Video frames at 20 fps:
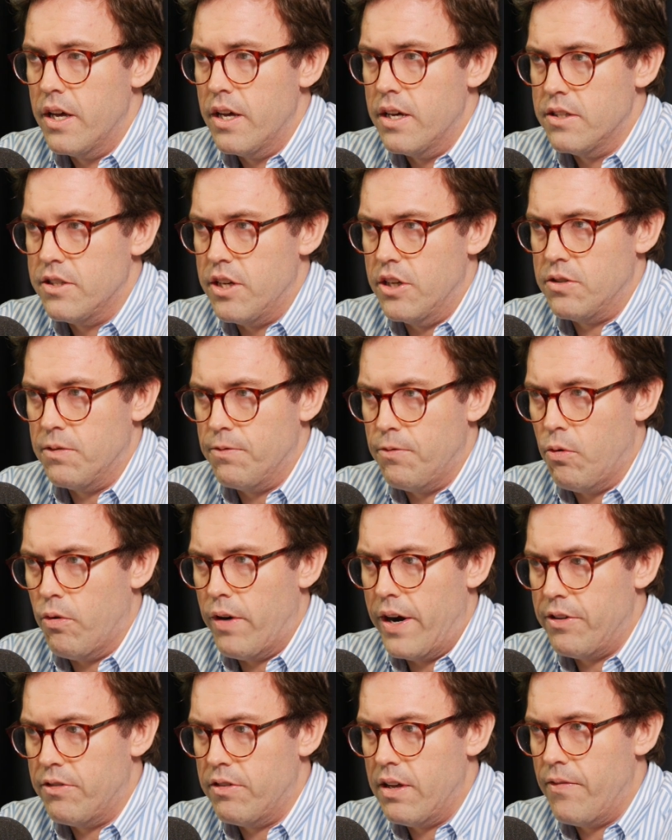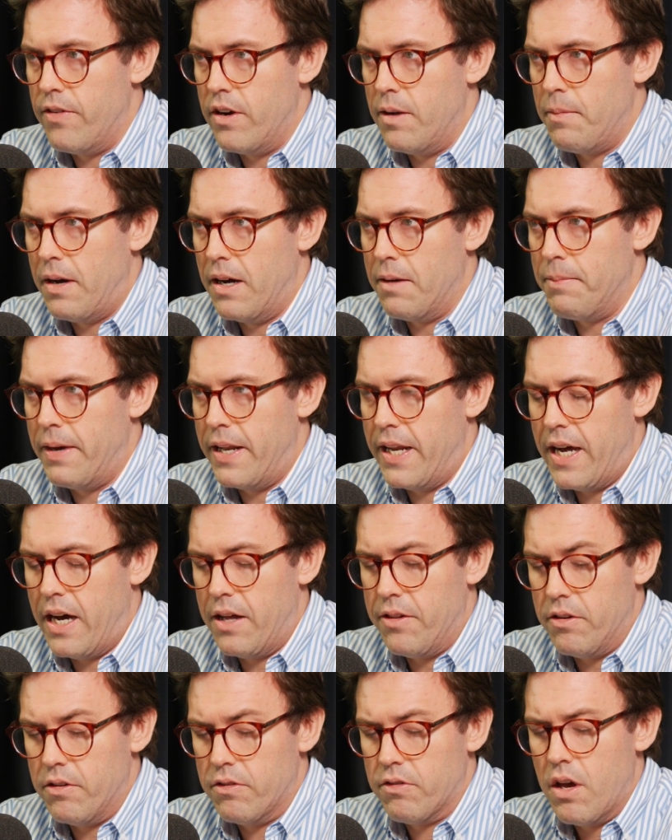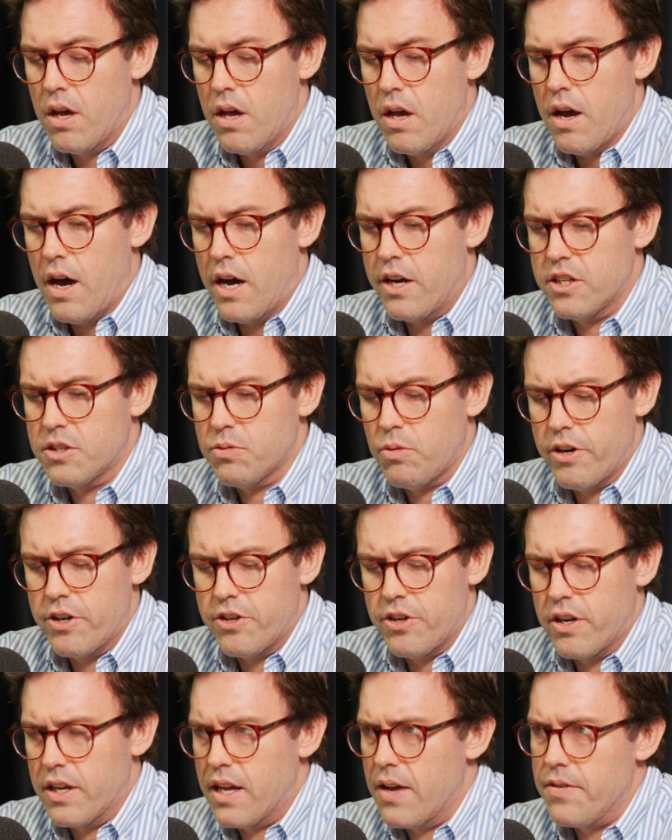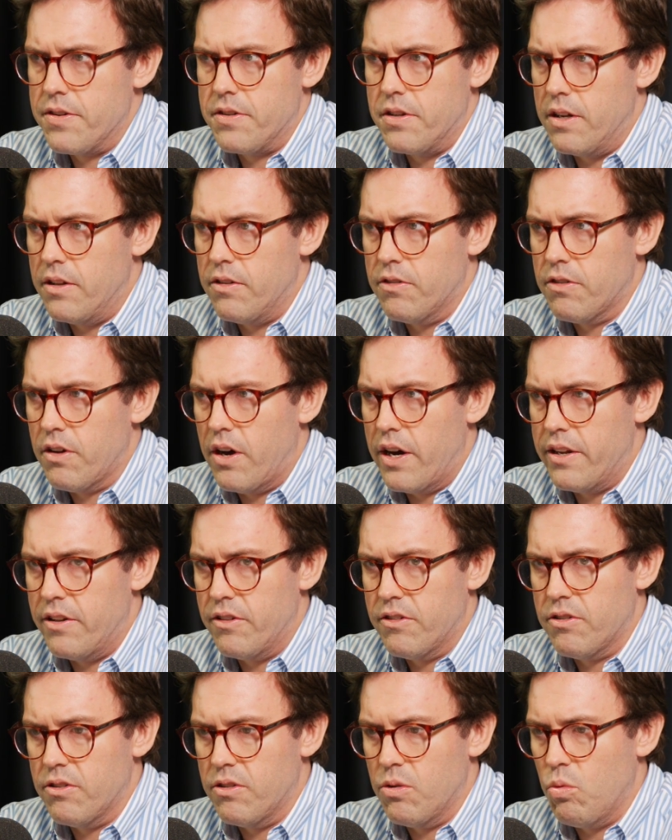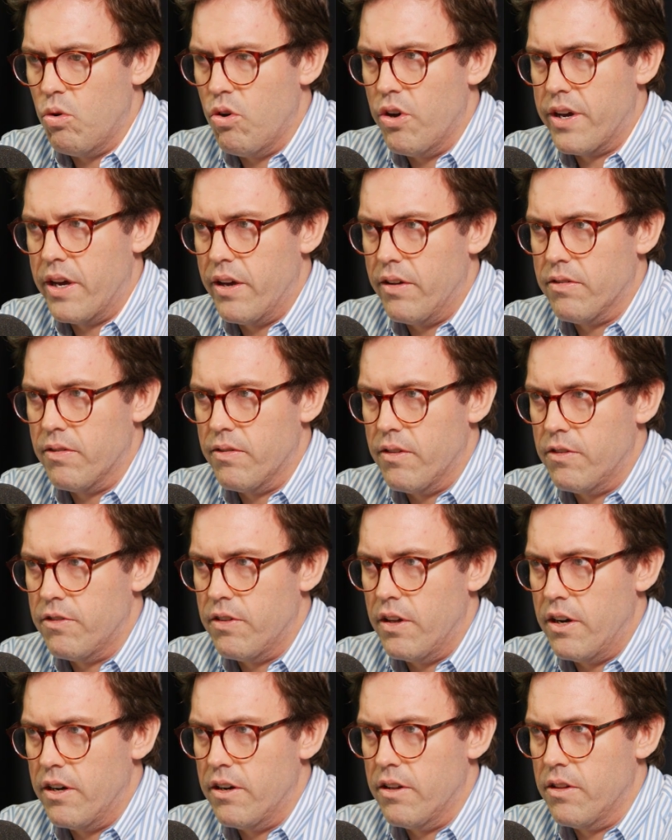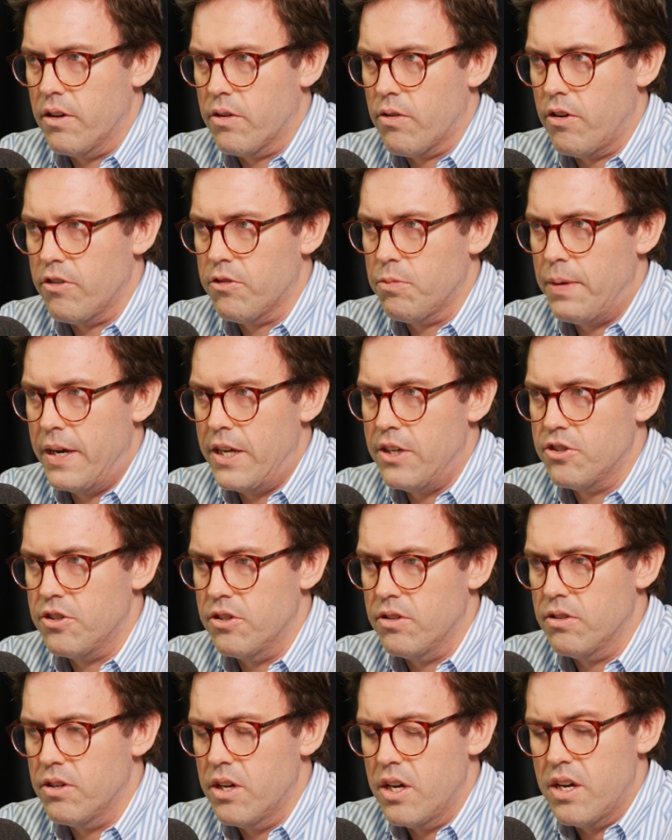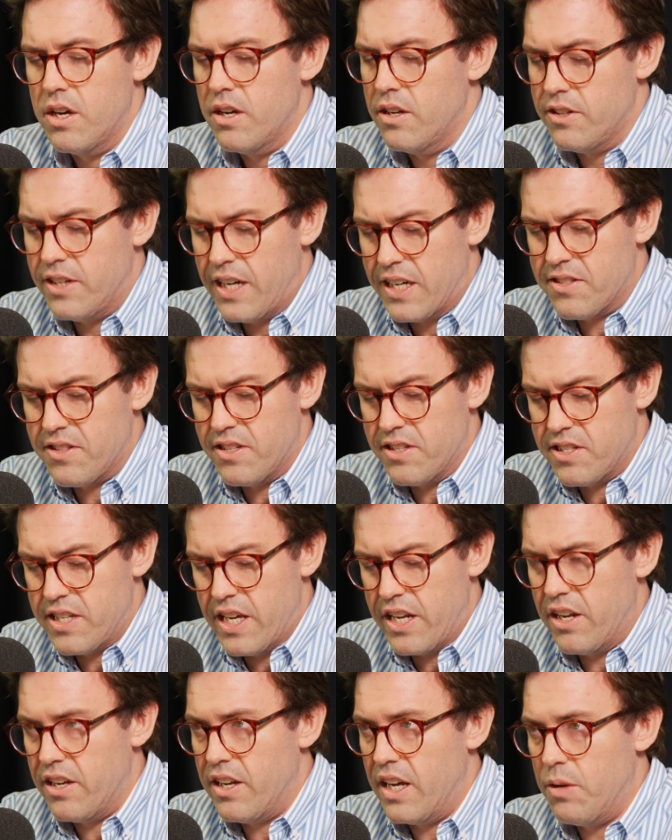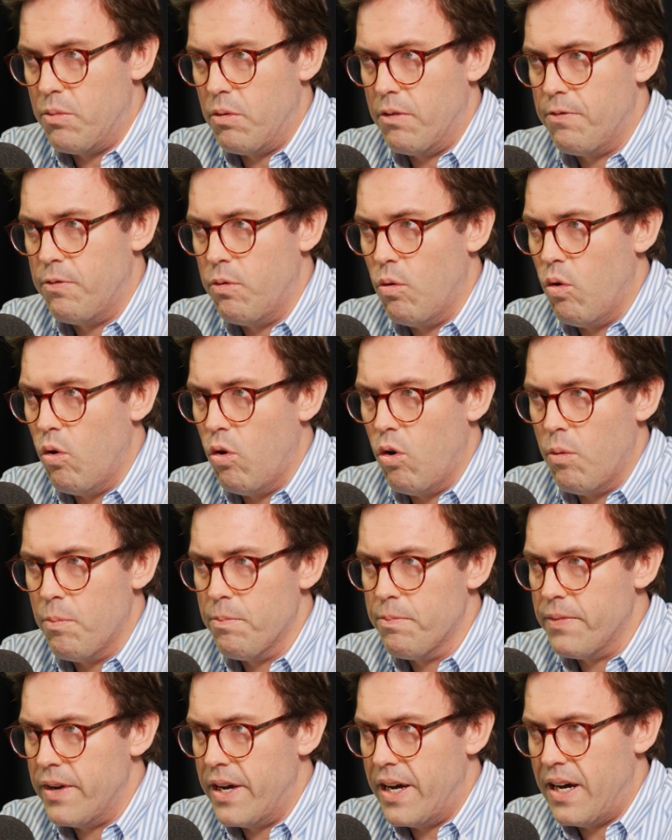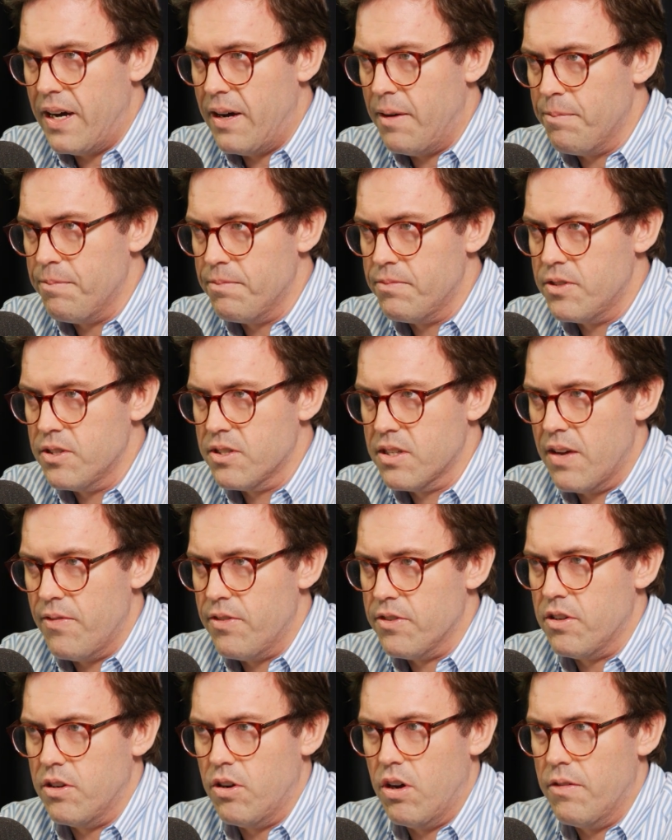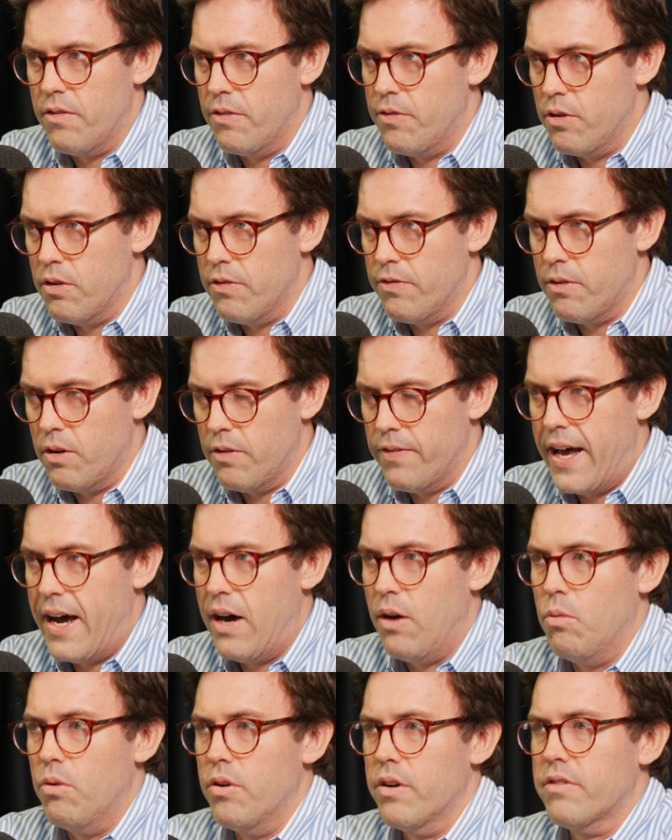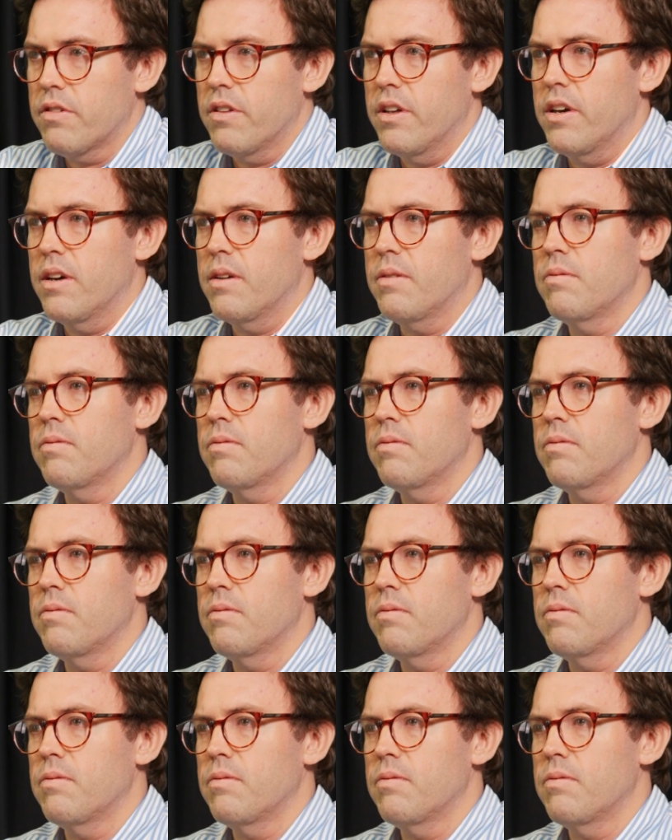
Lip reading: Section 487, among many others. I just wanted you to give us an insight into the workings of the Senate and the crossbench, and does the Senate need reform? Just give us an overview of how it works there.